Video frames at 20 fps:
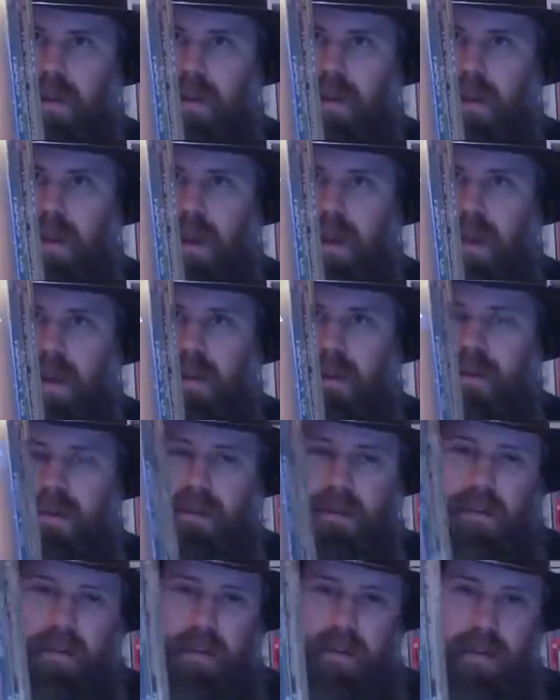
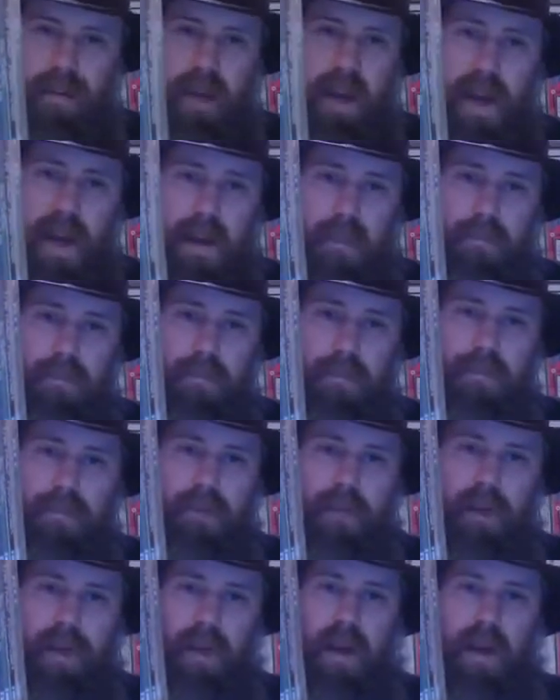and yeah,
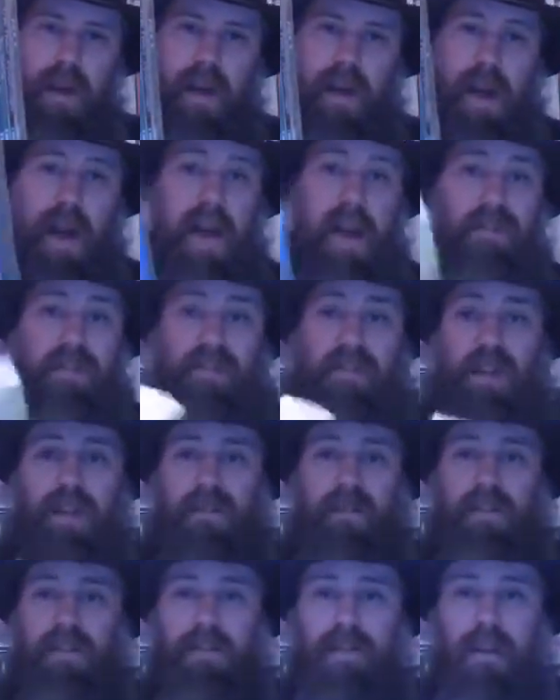I have
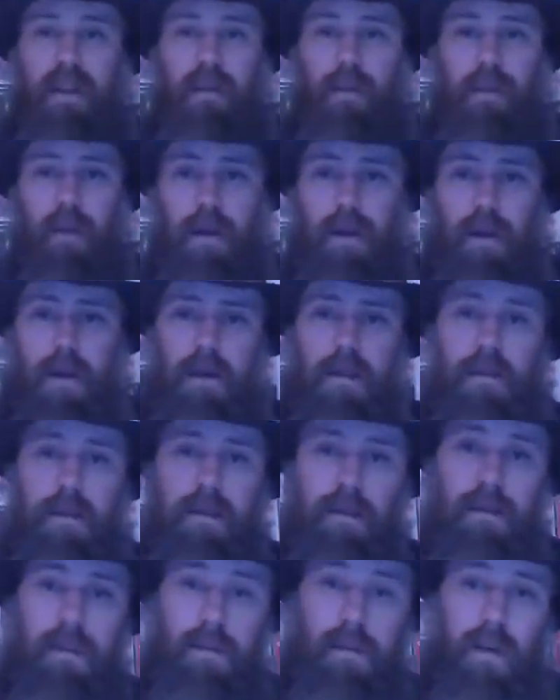Santa Sangra
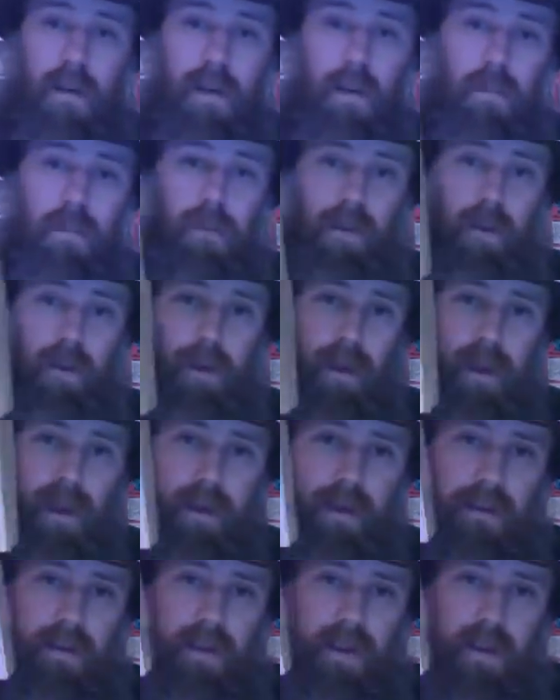on
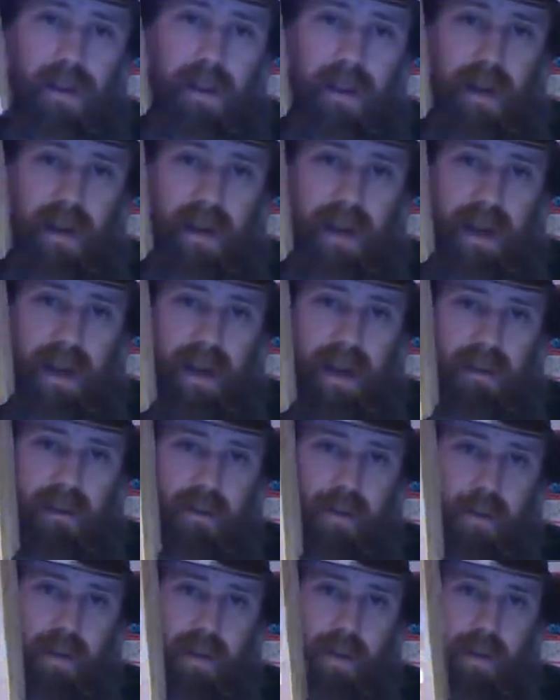Blu-ray. I had
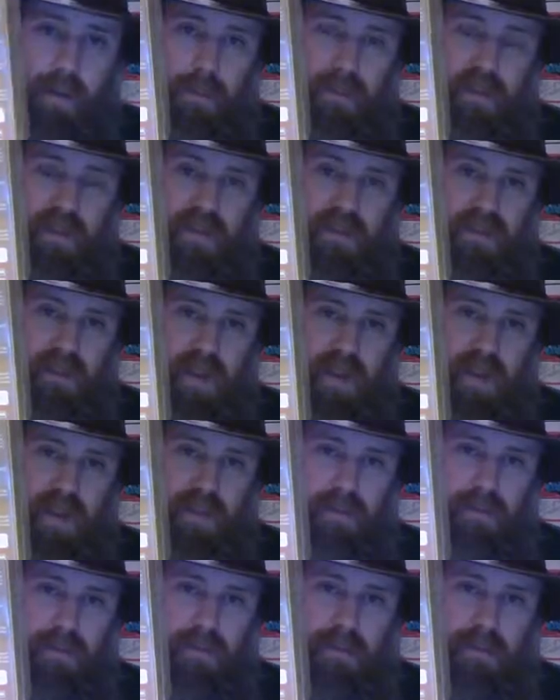to pick up this set.